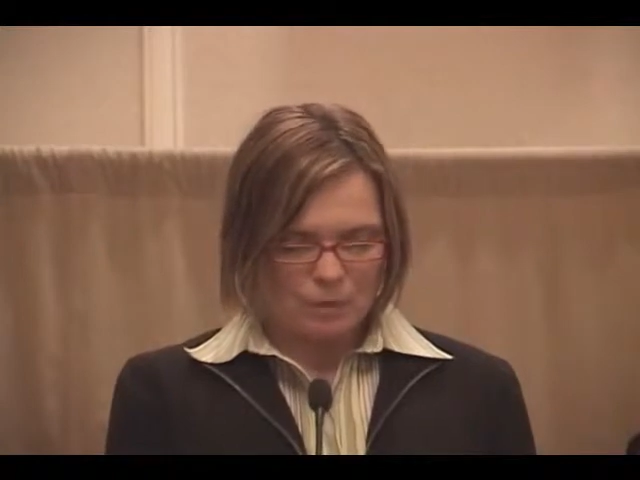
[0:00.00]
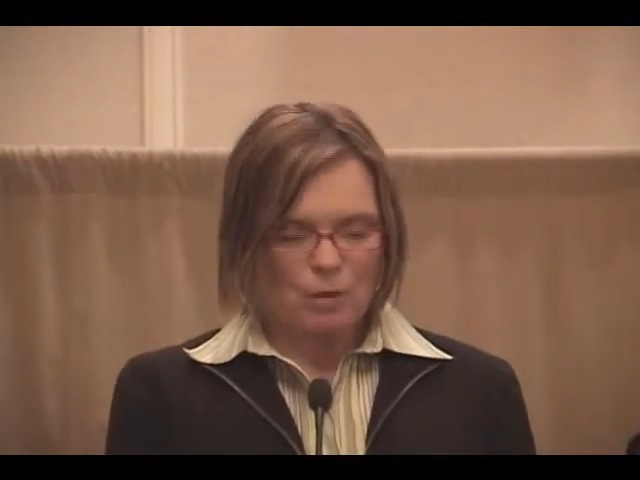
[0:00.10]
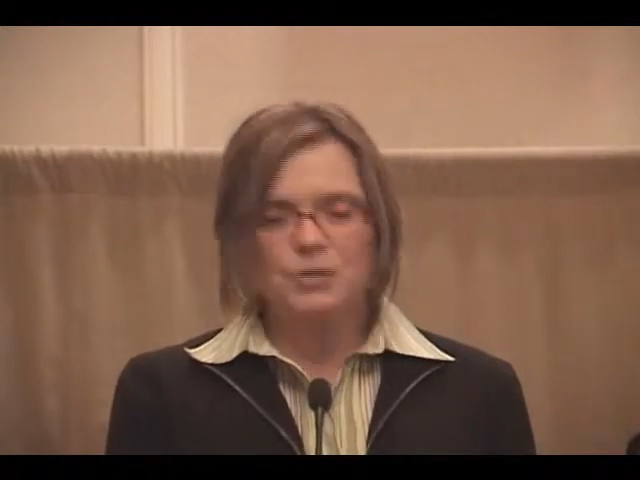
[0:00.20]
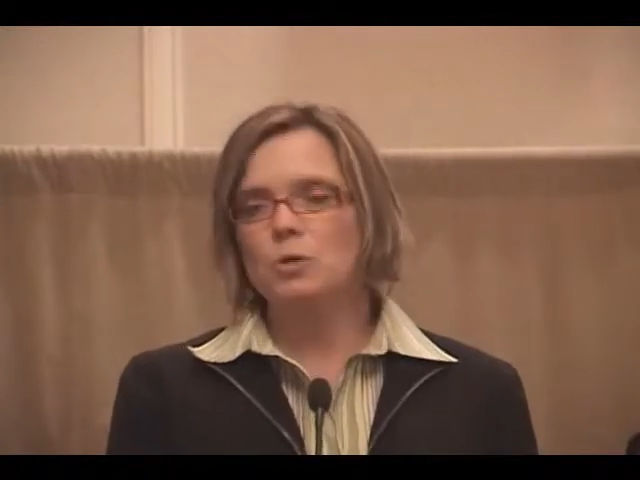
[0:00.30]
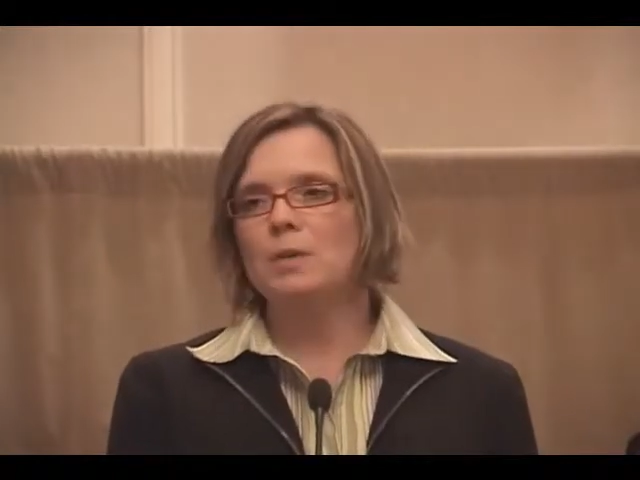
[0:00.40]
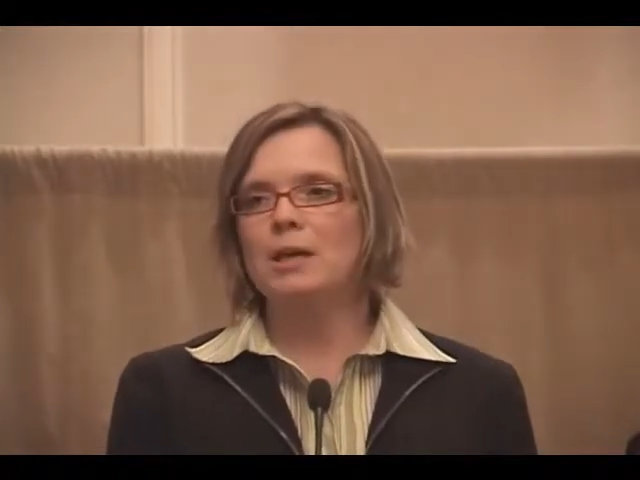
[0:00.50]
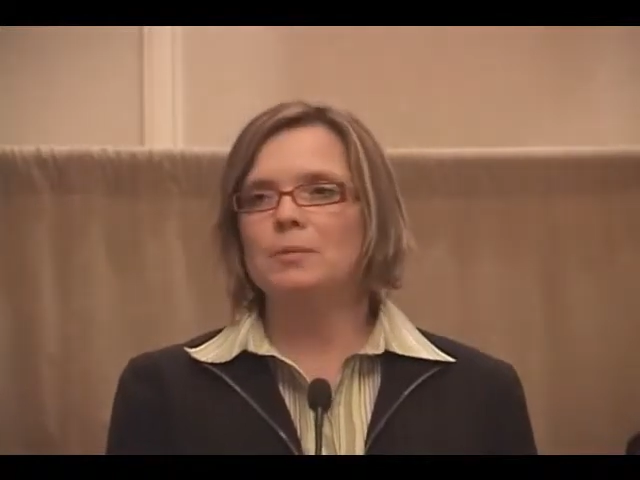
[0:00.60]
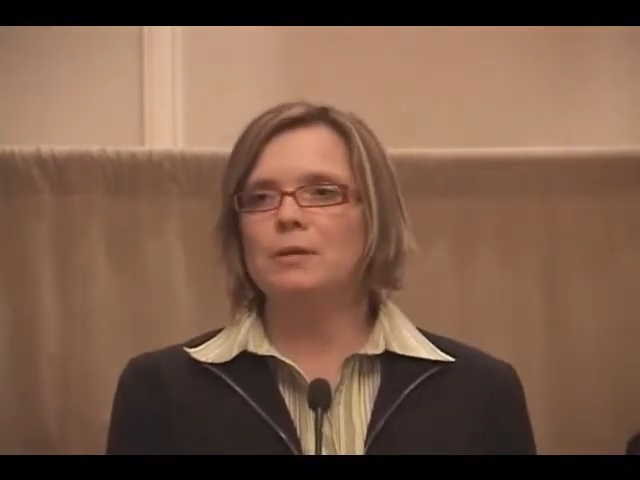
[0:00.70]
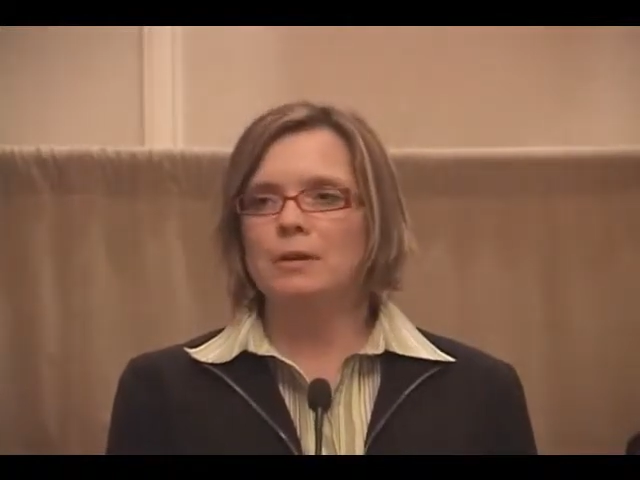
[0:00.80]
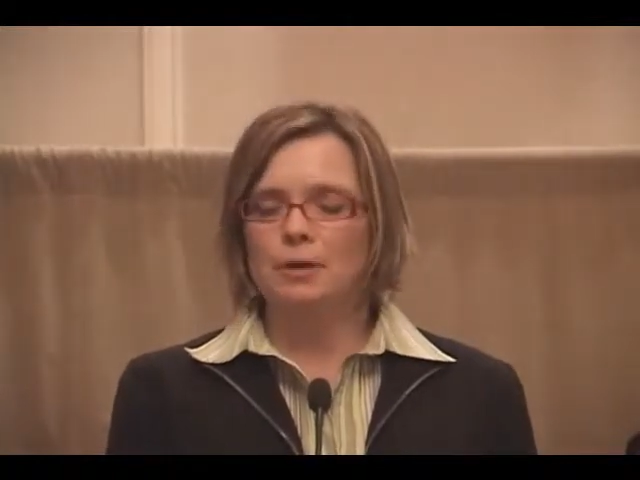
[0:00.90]
also making
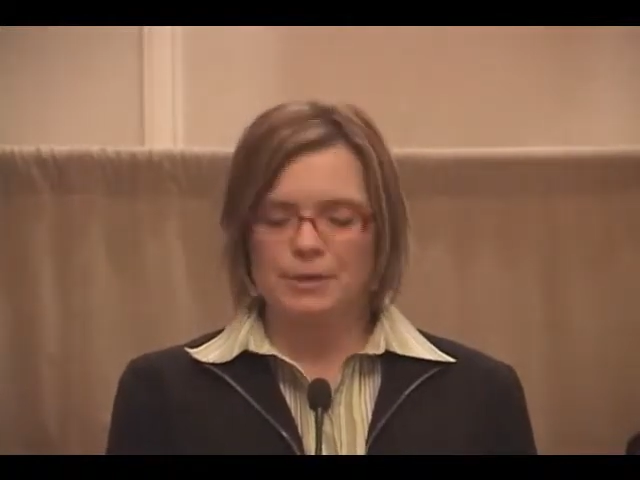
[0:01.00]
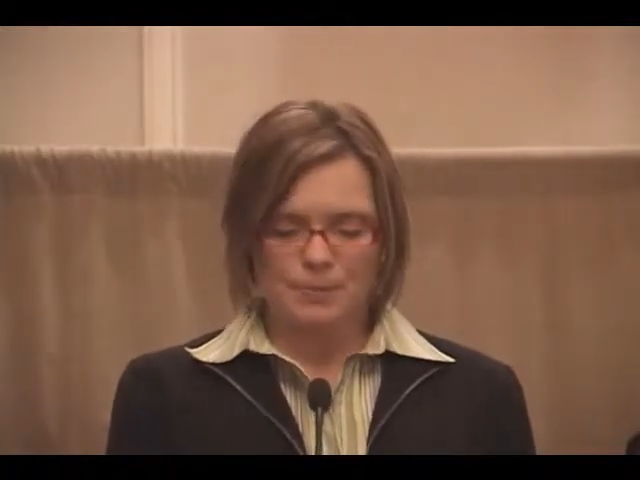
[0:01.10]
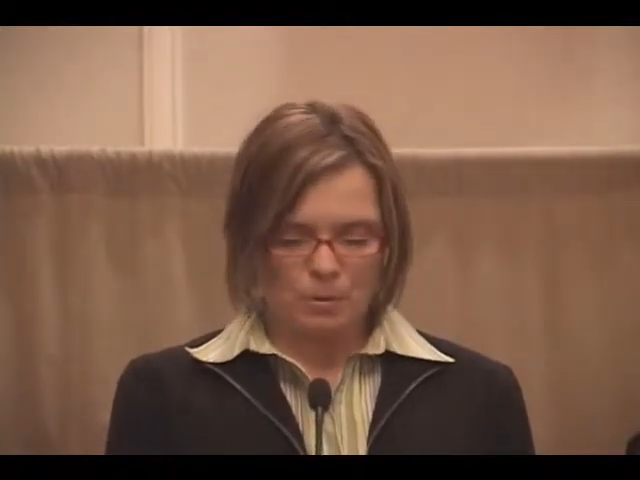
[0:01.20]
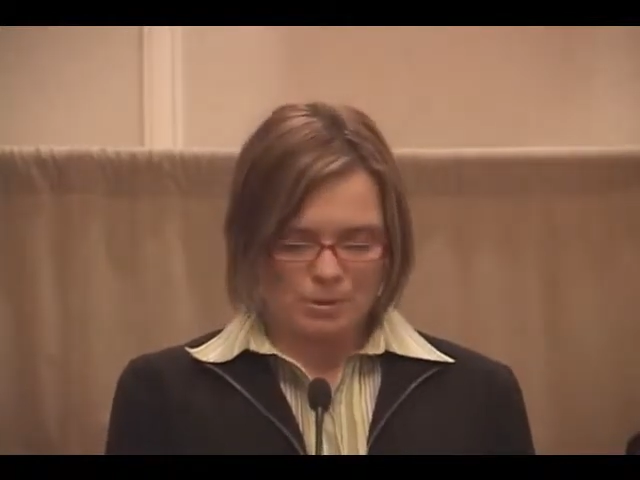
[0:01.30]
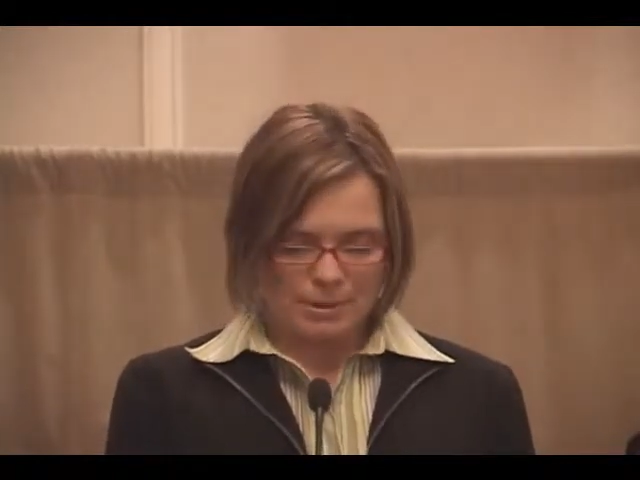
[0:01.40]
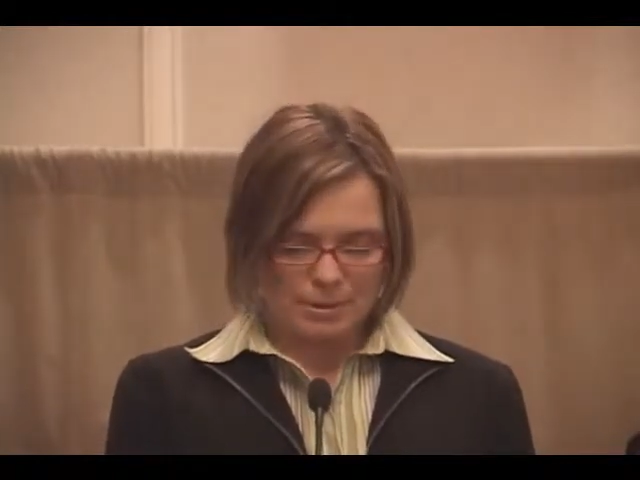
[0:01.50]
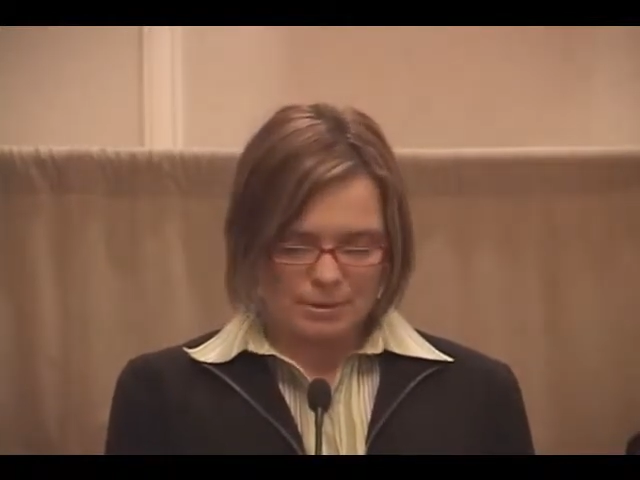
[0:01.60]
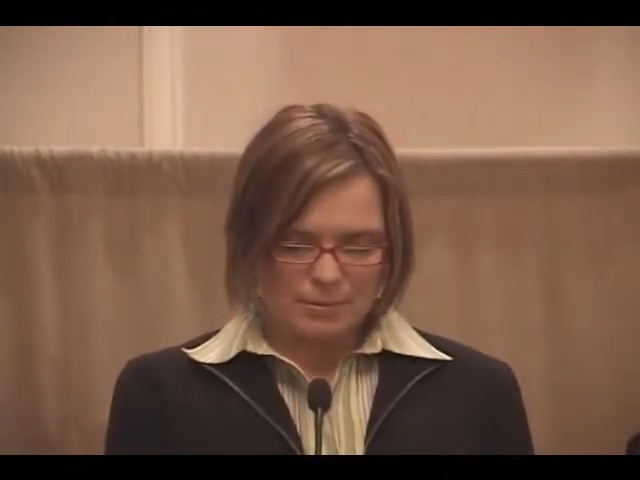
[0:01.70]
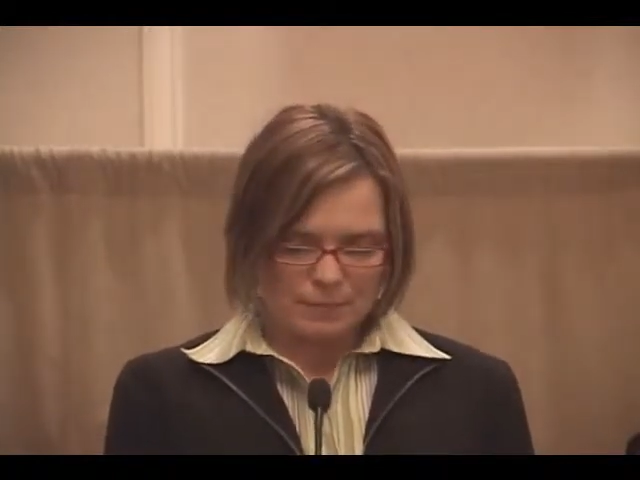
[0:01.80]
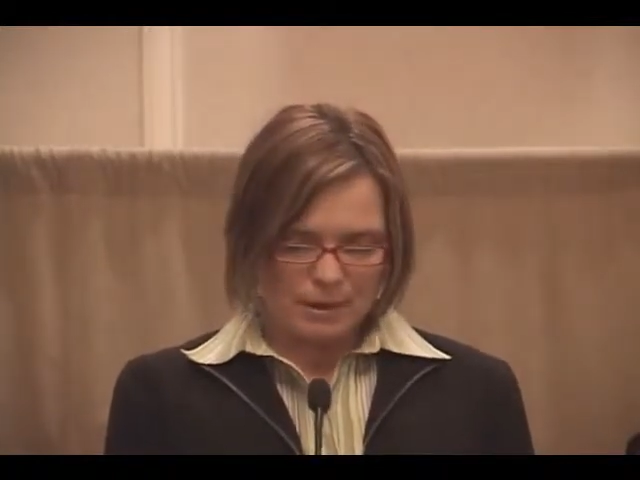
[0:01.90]
me the youngest person